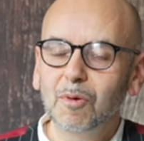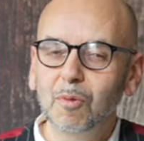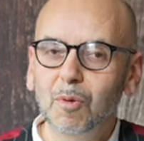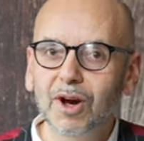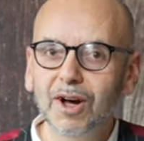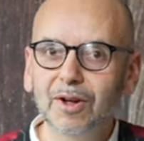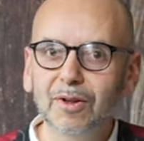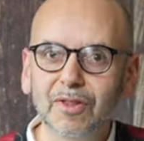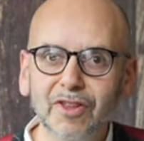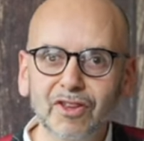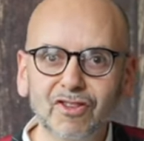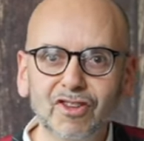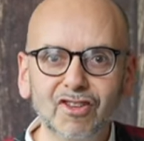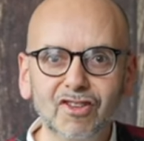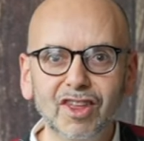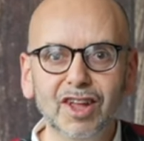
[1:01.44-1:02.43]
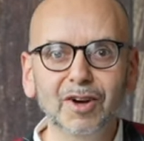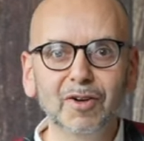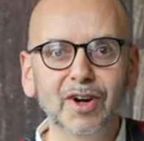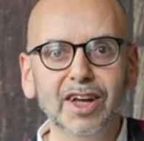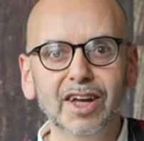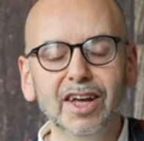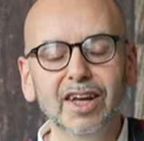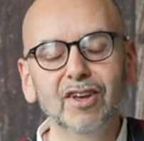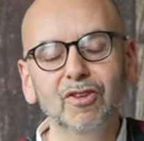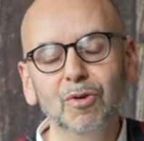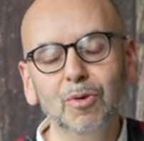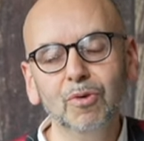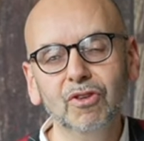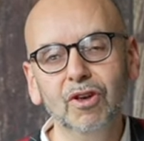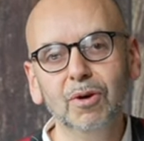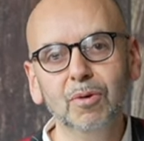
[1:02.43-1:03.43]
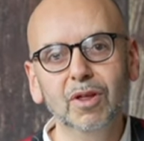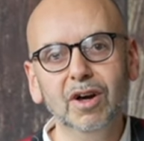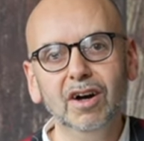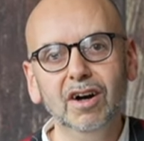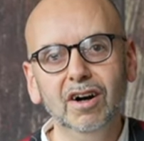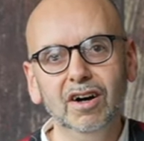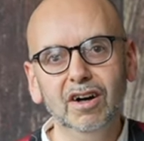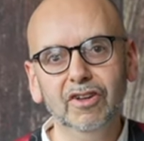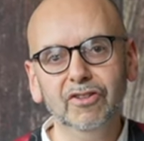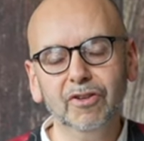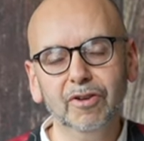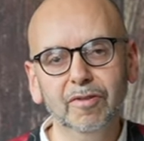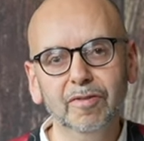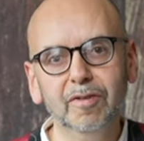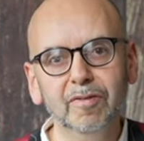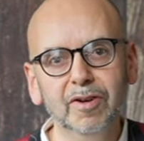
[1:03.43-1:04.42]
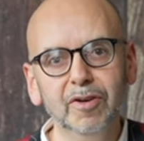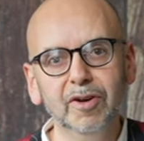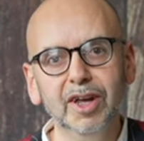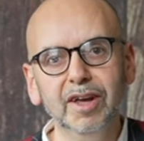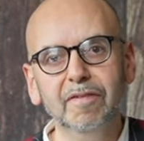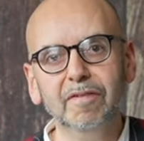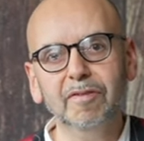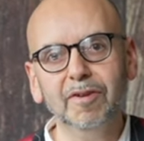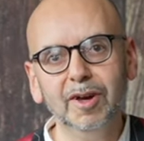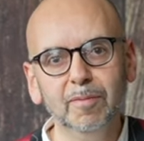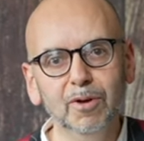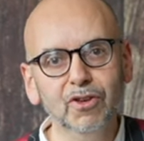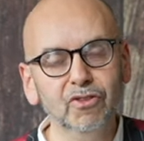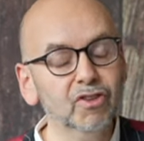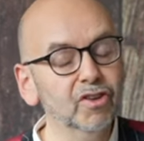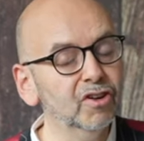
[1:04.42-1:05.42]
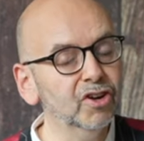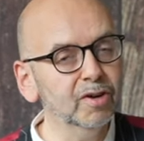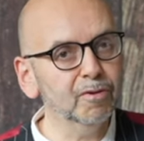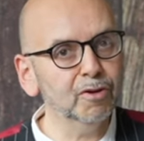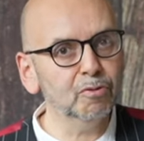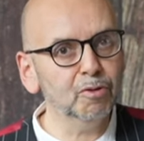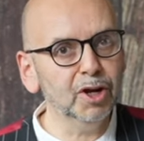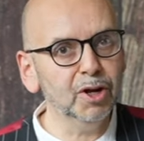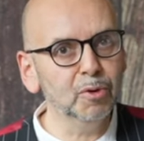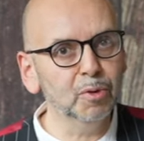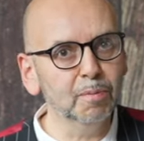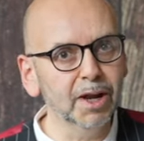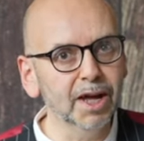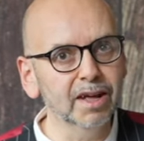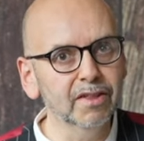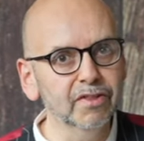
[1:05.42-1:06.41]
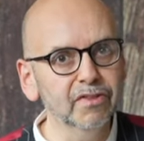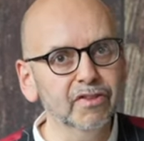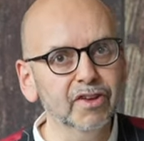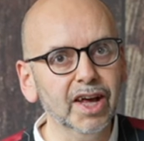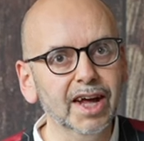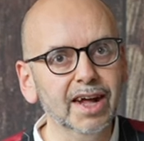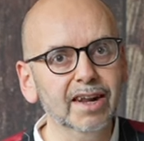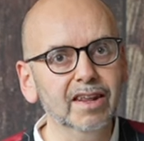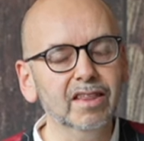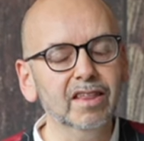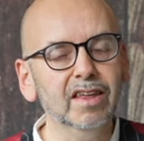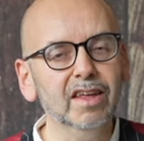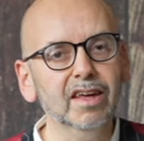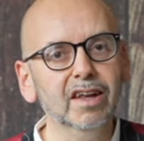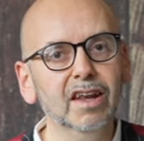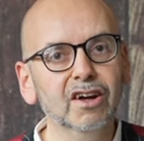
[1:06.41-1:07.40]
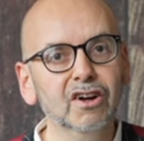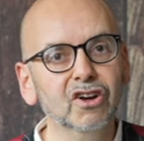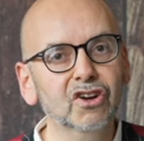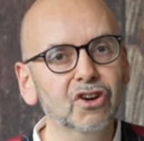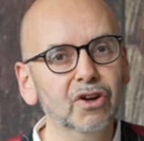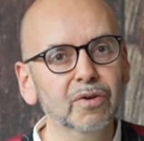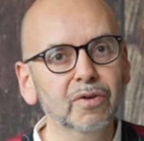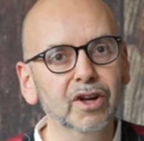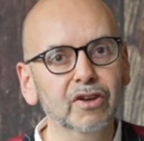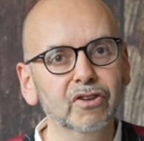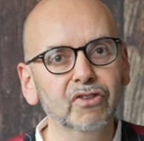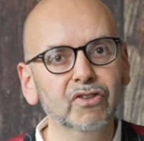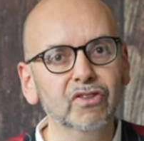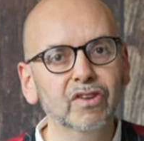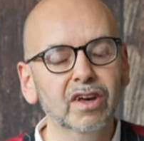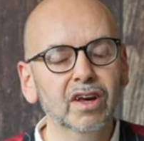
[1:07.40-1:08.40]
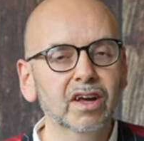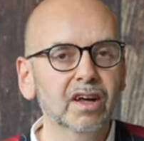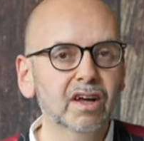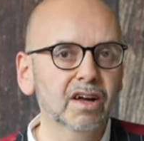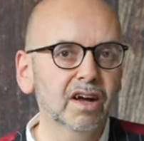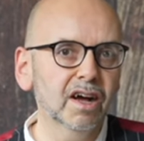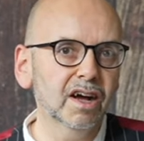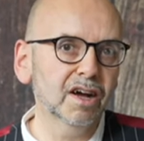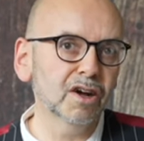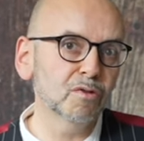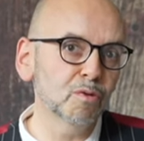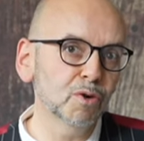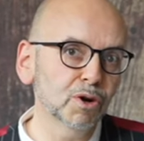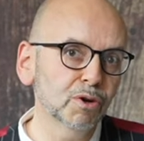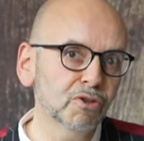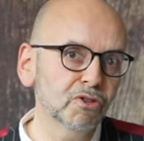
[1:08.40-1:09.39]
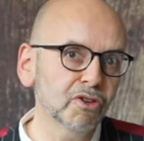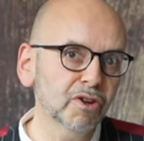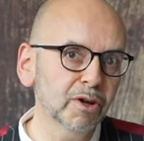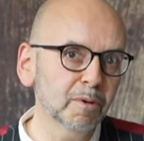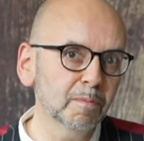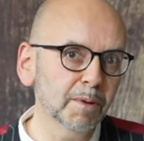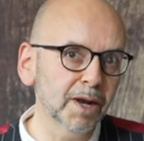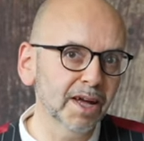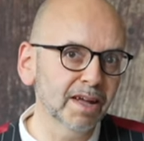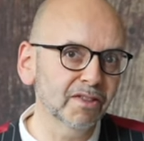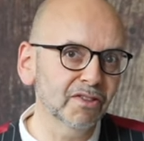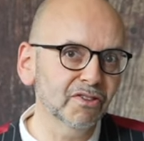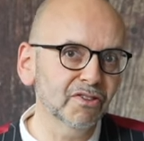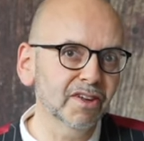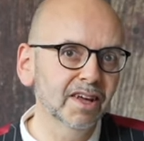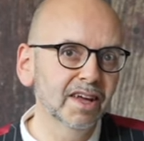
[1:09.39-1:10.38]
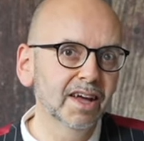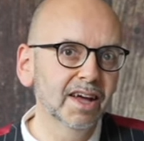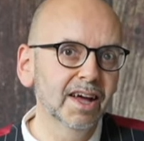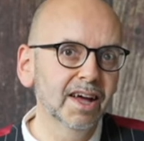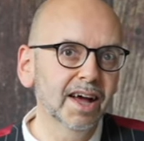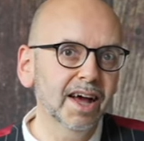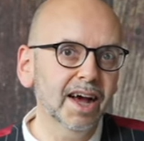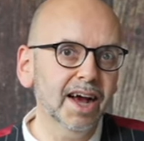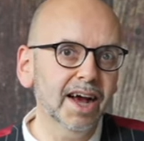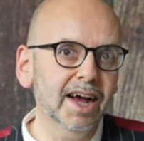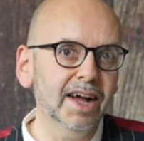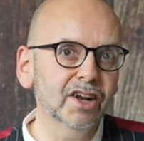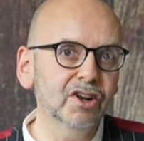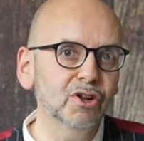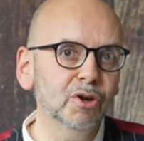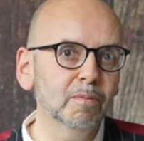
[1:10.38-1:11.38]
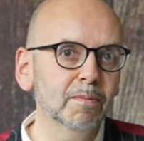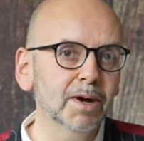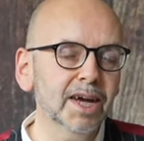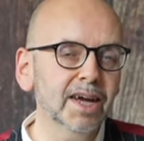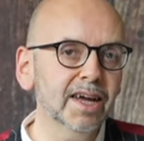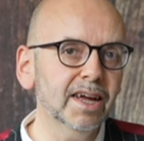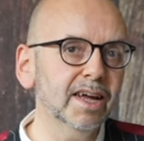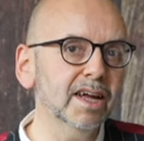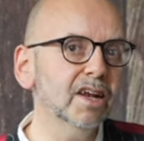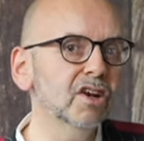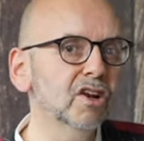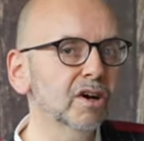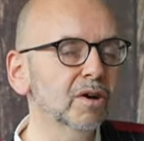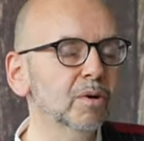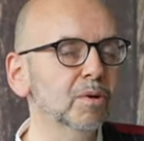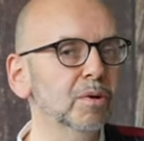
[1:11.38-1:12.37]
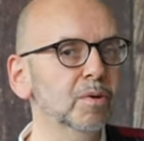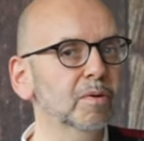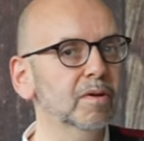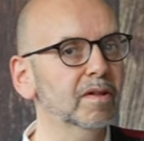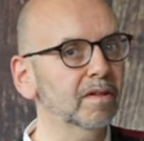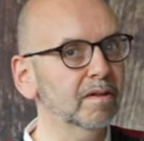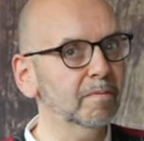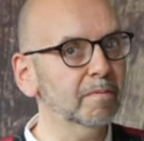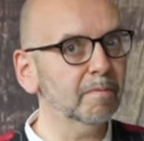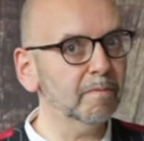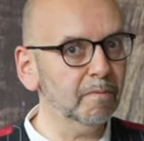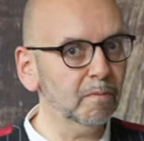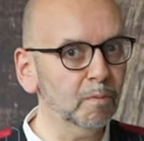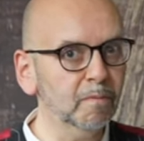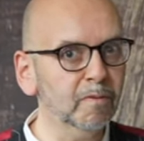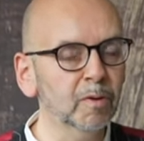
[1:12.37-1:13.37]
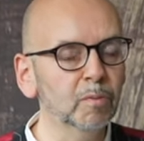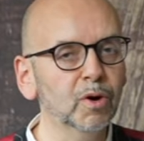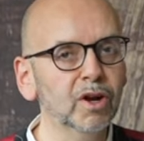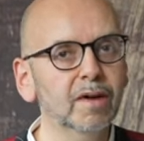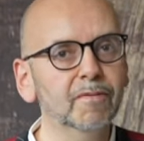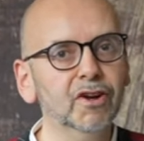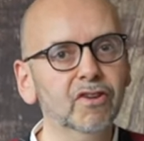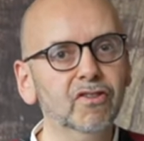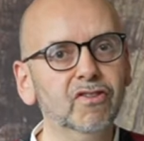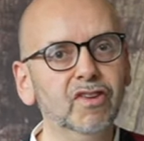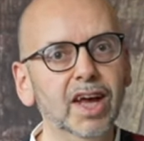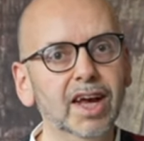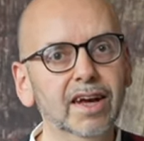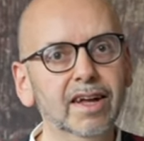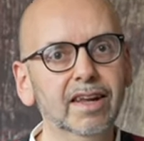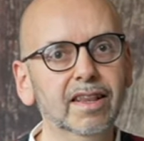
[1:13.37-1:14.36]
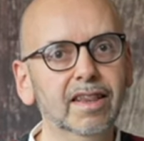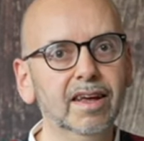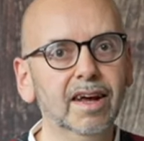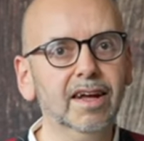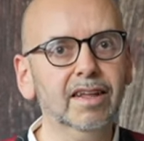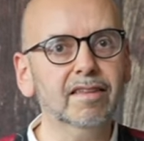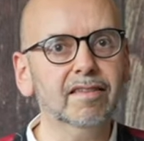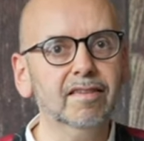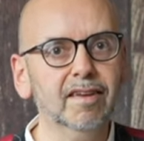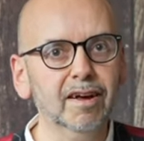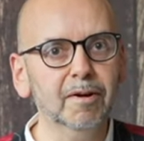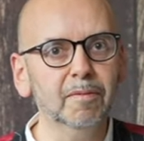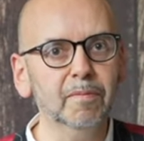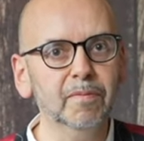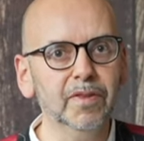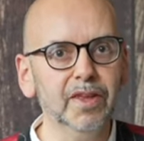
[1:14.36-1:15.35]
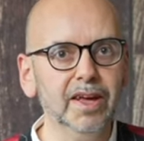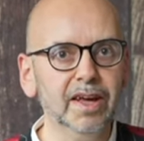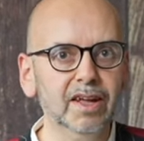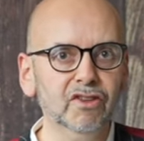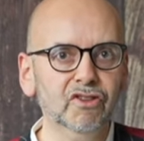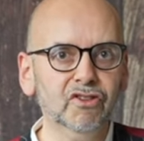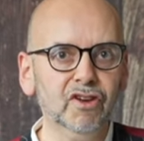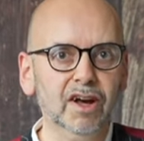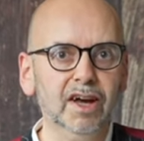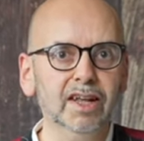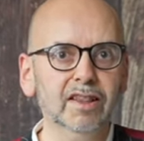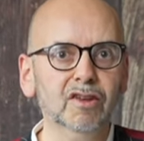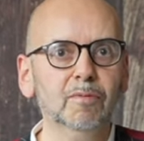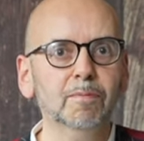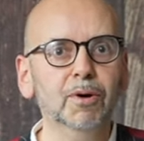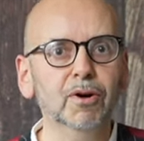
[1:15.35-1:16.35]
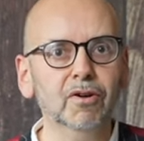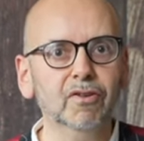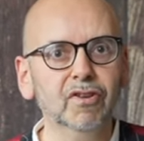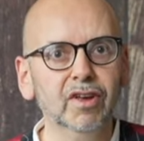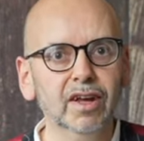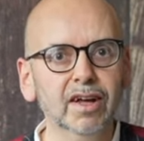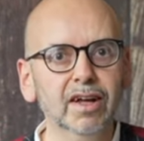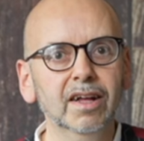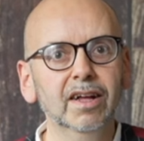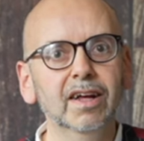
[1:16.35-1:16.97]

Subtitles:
Well, this distillery is also the heart of the very famous Chivas Regal blend and the luxurious Royal Salute blend. And you may know from what I've just said that inside this box here